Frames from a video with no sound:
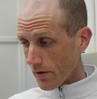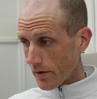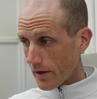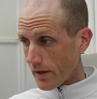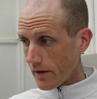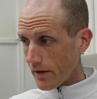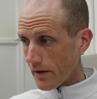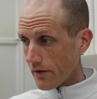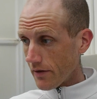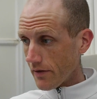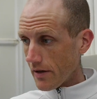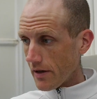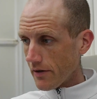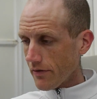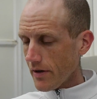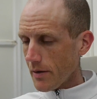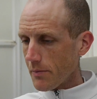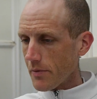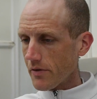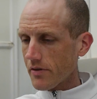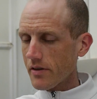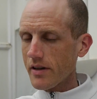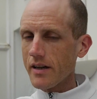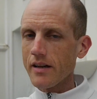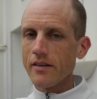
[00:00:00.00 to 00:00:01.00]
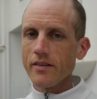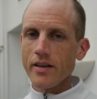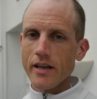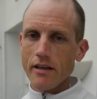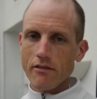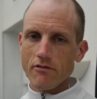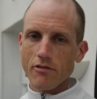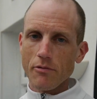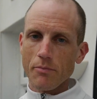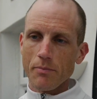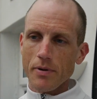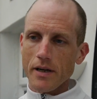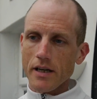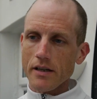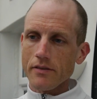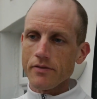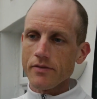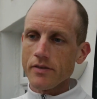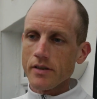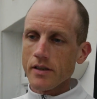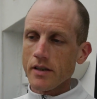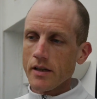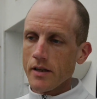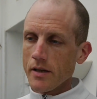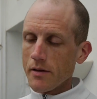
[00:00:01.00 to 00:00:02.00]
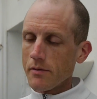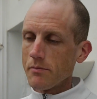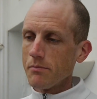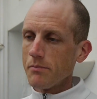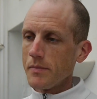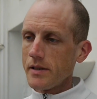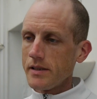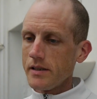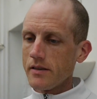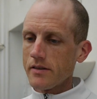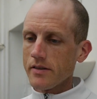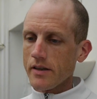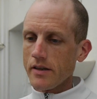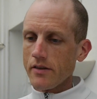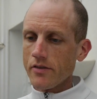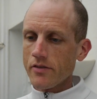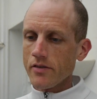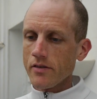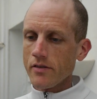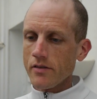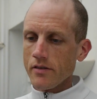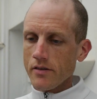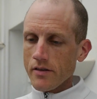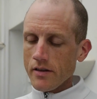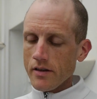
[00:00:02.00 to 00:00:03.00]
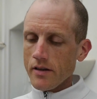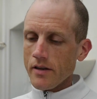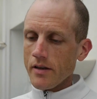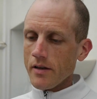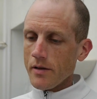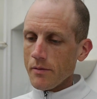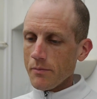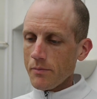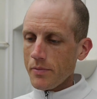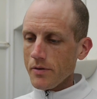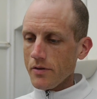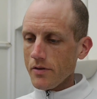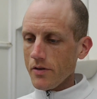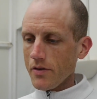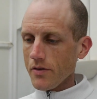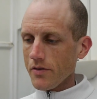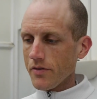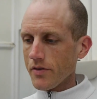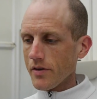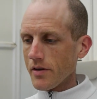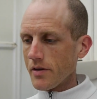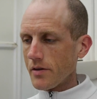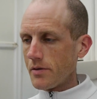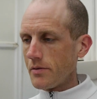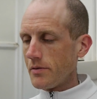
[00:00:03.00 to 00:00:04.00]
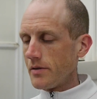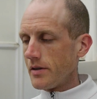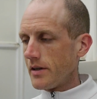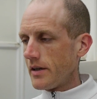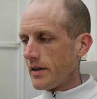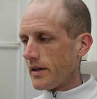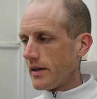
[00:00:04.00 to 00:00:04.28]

it's very much an integral path, meditation, but also